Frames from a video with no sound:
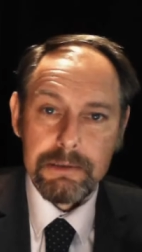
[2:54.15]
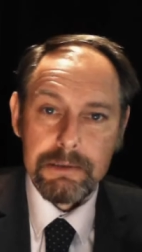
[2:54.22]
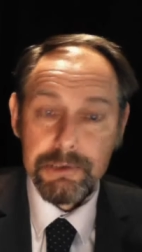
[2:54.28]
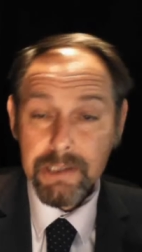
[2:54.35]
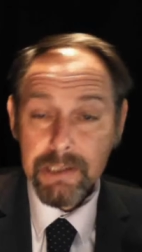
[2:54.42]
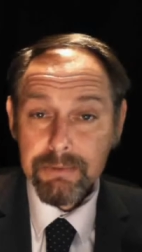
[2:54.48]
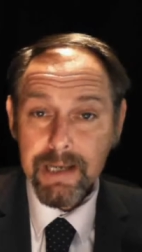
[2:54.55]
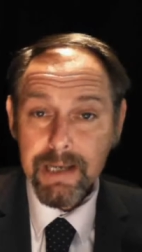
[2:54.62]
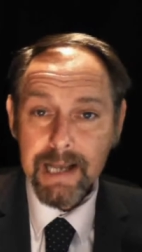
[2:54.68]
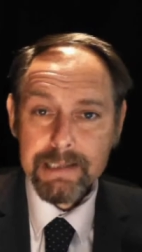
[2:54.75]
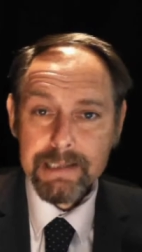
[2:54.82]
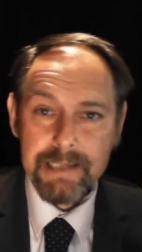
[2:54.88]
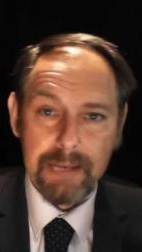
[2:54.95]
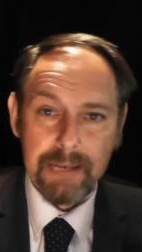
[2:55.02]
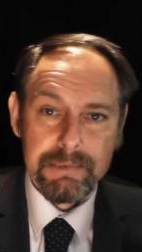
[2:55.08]
Generally
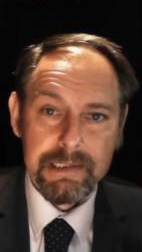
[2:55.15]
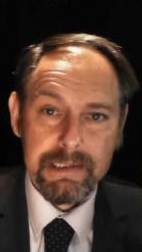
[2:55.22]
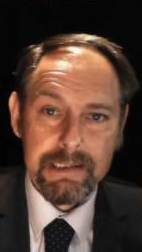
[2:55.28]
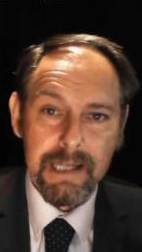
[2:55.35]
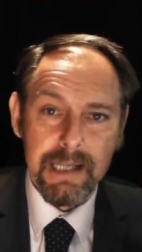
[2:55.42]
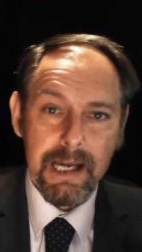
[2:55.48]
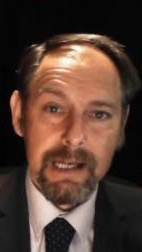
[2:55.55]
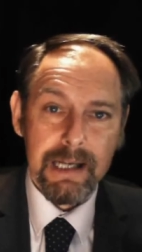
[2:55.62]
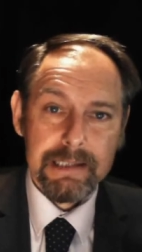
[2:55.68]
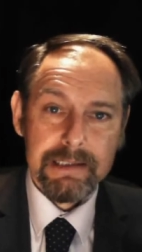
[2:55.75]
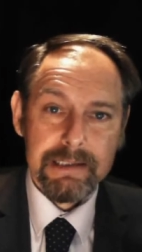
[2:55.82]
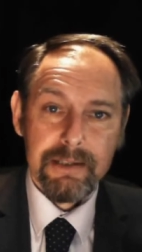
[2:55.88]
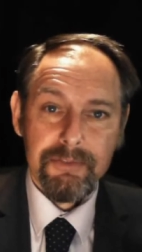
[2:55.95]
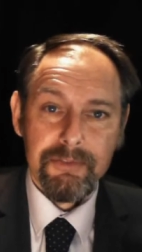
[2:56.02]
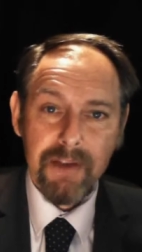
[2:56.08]
accepted as
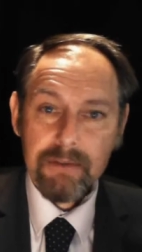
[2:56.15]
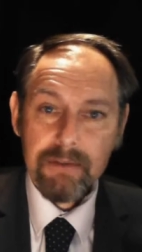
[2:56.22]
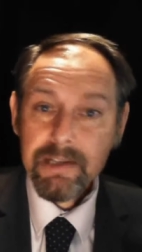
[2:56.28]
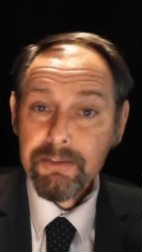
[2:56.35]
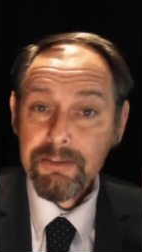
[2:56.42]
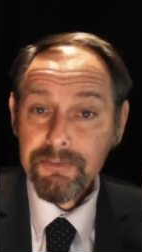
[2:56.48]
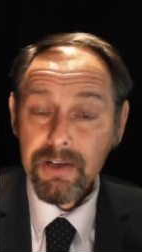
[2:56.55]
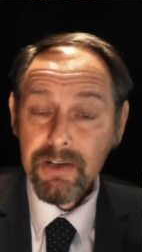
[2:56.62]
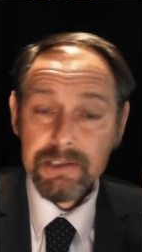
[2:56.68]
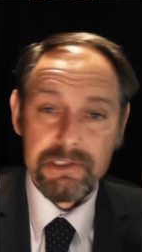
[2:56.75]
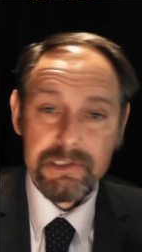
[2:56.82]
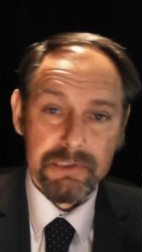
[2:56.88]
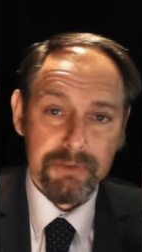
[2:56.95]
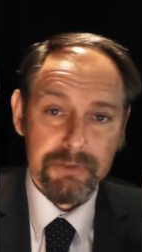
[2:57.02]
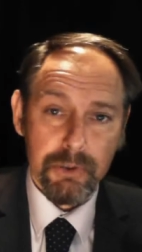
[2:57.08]
the founding
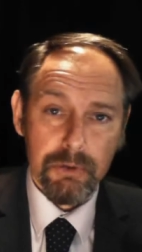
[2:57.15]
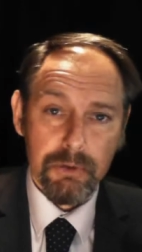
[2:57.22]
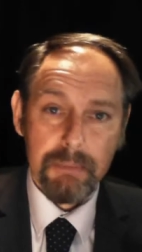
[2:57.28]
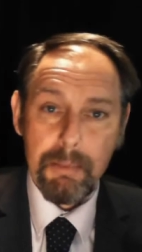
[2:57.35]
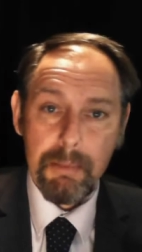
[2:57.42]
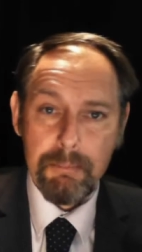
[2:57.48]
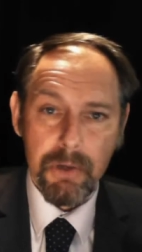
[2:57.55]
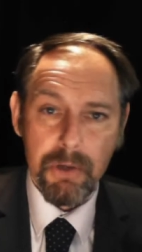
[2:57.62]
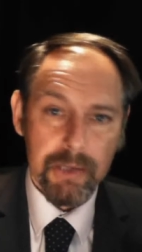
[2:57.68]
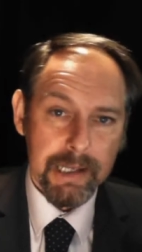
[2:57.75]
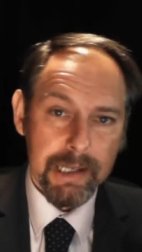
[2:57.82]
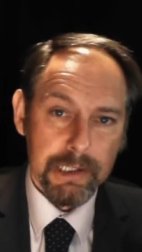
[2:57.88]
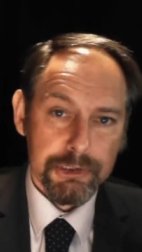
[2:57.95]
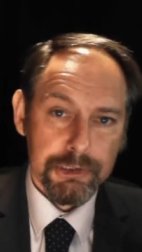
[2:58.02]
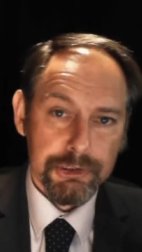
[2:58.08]
fathers of Europe,
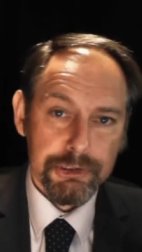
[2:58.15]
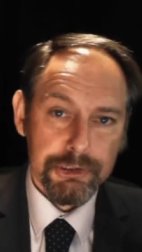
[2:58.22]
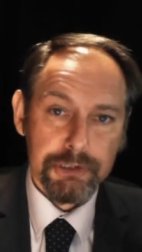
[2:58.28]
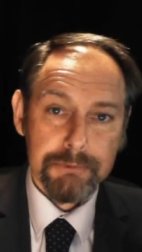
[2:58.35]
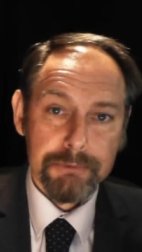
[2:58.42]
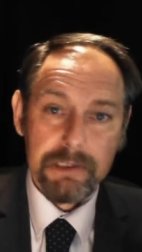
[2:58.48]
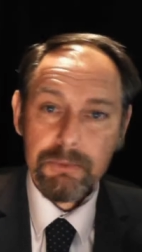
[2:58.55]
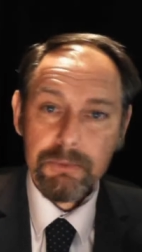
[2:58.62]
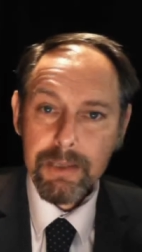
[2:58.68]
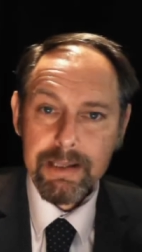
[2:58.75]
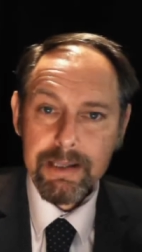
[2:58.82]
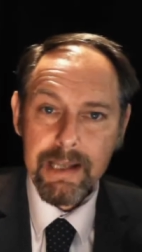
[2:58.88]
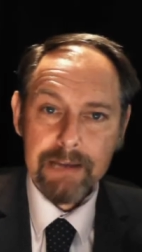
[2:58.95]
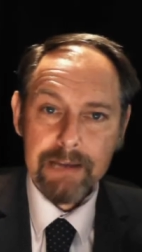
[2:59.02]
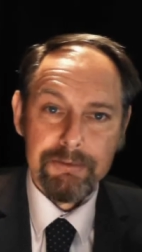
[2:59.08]
Monet and Schuman, with
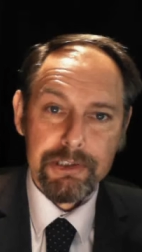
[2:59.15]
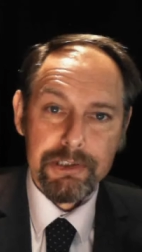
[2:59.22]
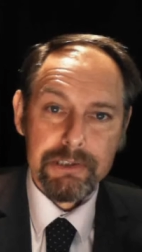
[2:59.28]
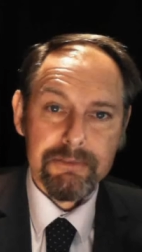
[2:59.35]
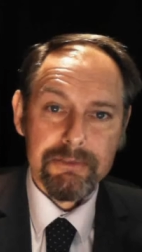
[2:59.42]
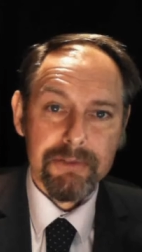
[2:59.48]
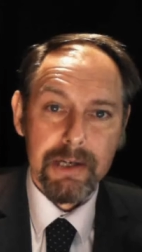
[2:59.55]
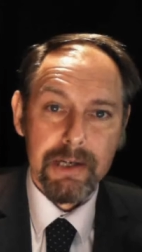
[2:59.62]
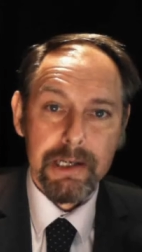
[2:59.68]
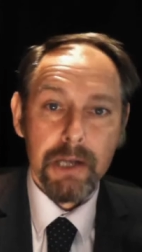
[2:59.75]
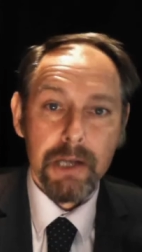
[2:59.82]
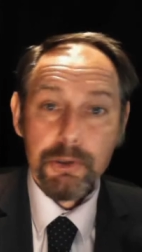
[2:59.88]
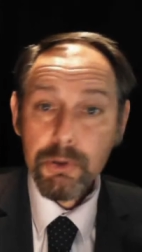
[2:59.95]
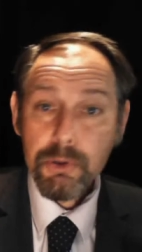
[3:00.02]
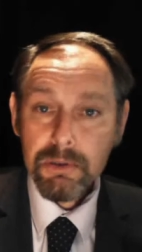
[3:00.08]
their vision for a
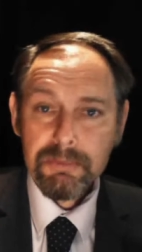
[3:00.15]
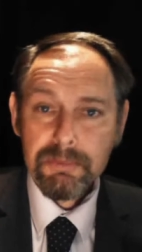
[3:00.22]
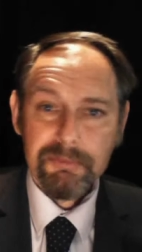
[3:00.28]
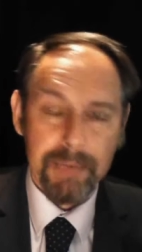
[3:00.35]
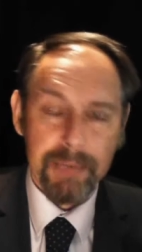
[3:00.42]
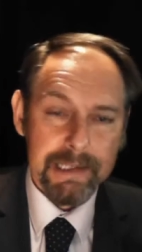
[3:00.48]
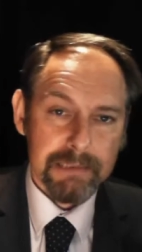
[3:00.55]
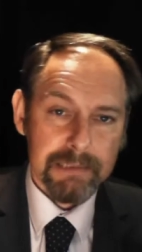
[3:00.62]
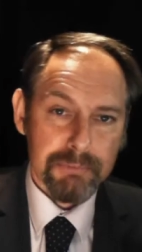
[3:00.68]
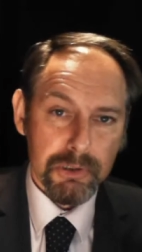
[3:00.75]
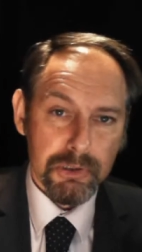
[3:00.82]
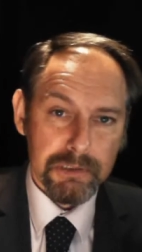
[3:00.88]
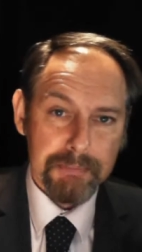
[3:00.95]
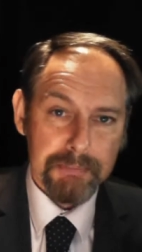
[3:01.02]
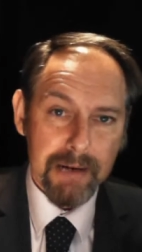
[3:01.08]
Europe of peace and
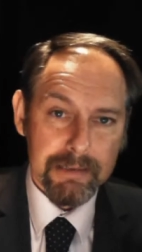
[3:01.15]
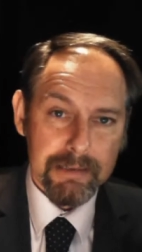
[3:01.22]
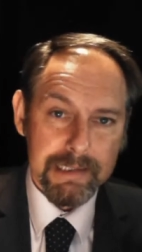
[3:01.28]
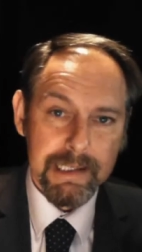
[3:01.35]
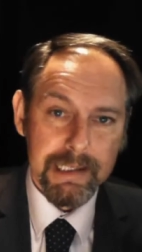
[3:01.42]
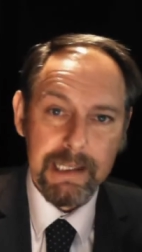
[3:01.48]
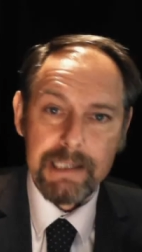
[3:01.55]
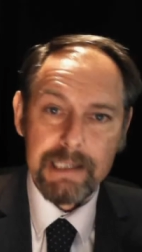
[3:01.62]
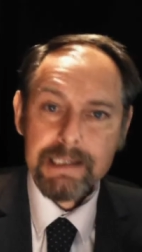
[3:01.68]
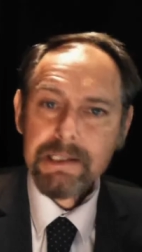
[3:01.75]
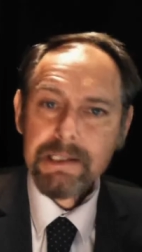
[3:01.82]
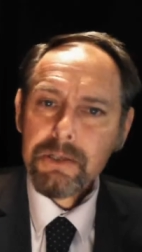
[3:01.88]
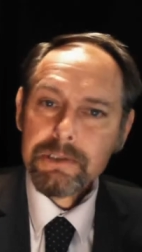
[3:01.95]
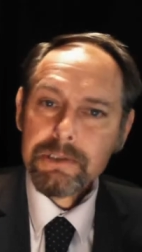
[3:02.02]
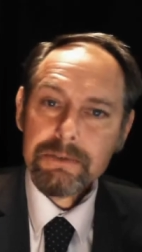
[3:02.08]
prosperity, this
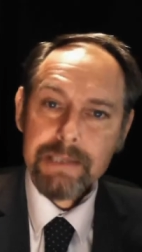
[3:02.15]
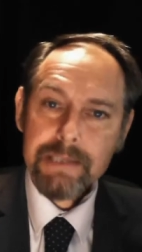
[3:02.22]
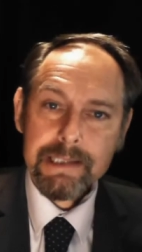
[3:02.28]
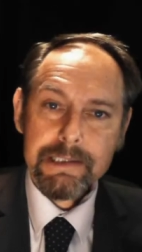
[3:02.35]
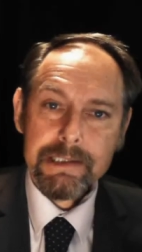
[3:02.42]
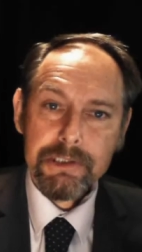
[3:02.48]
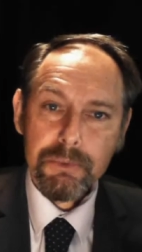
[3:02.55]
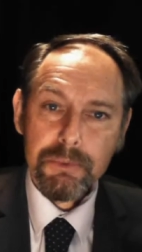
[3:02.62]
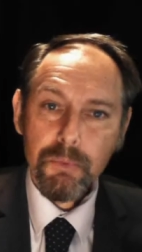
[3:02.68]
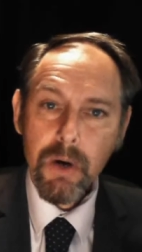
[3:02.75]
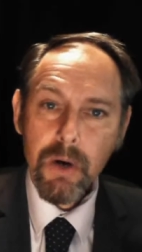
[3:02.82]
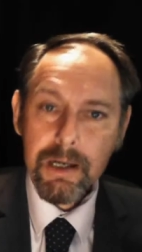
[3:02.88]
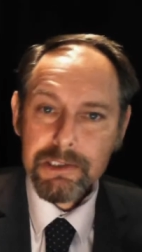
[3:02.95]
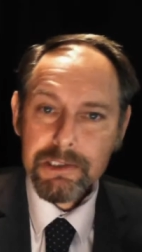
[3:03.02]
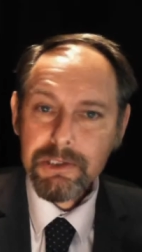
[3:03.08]
article digs into
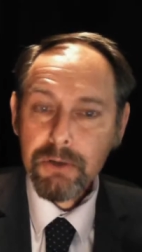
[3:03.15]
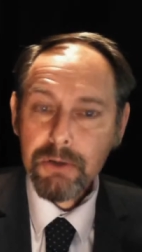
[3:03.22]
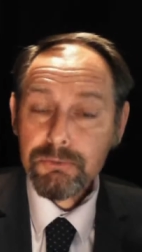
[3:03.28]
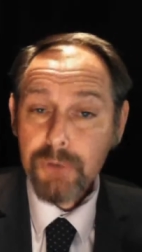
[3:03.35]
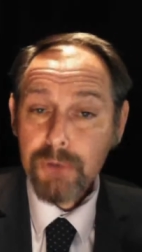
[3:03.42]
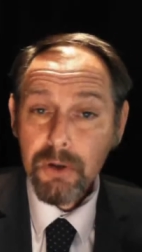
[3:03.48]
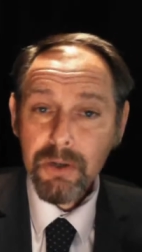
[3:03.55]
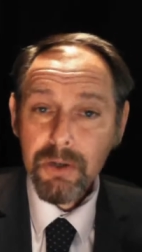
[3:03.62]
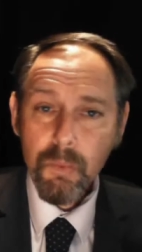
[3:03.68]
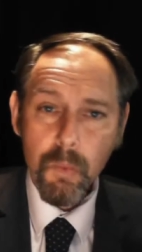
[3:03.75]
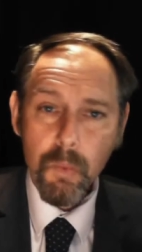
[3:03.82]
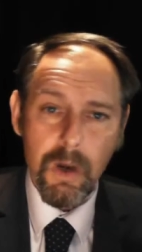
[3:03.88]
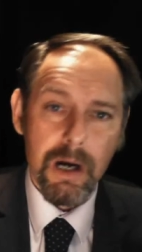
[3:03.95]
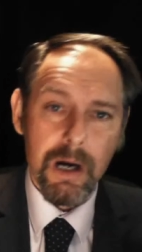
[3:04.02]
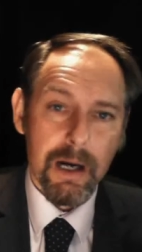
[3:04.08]
what has gone wrong and
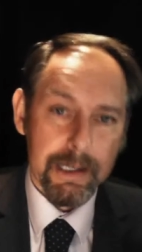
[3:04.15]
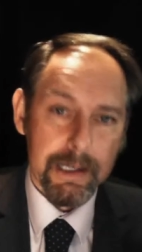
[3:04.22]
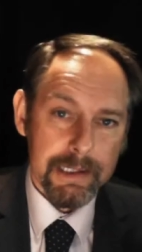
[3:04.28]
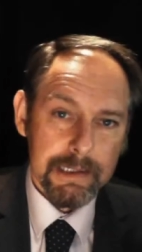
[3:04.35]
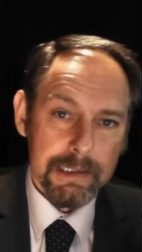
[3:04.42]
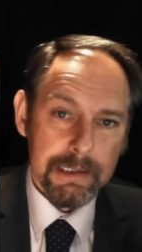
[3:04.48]
why.